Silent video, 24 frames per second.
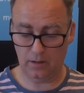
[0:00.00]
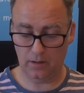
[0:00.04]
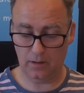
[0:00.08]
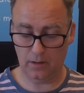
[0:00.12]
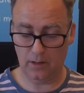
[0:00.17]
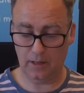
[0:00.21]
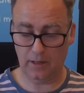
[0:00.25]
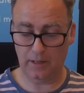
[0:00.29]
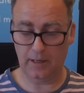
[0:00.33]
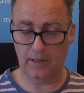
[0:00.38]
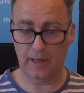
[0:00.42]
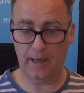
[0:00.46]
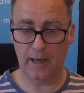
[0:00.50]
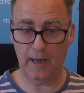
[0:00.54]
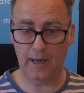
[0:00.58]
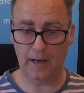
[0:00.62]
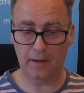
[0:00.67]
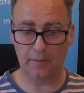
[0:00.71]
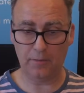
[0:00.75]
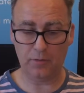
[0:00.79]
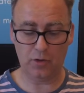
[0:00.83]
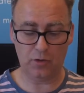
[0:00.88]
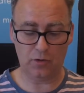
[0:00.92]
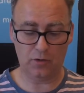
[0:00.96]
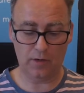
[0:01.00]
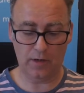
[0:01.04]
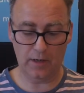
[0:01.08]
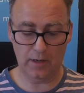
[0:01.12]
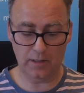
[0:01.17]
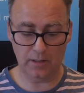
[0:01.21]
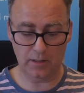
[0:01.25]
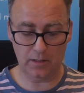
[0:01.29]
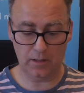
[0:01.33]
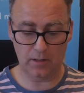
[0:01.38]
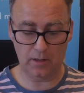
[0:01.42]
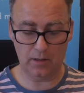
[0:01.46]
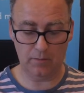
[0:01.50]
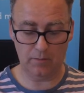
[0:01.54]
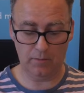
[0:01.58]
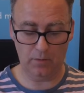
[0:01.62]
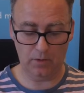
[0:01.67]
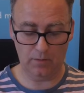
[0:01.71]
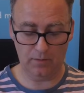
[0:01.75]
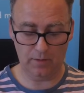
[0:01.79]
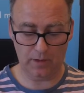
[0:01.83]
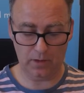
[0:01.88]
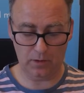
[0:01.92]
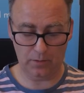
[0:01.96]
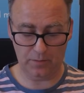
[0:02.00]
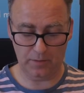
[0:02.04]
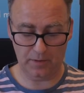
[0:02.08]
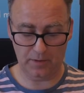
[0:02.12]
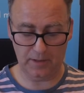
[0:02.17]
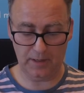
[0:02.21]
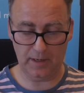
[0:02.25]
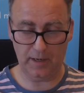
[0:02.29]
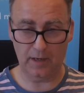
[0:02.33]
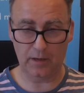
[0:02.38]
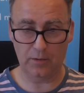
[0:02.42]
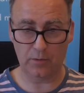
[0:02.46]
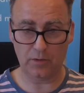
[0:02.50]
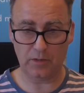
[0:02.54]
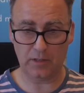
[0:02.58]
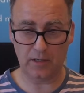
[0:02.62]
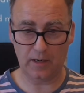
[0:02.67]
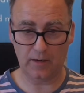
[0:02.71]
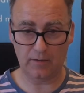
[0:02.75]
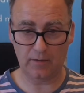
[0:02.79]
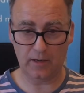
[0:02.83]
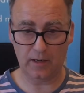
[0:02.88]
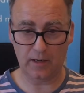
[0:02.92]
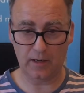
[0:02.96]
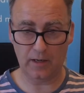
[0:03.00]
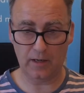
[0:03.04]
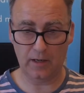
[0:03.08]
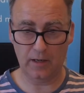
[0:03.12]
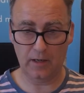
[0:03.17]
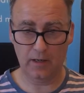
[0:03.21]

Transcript: Again, I'm trying to move that up and down. It wasn't having it.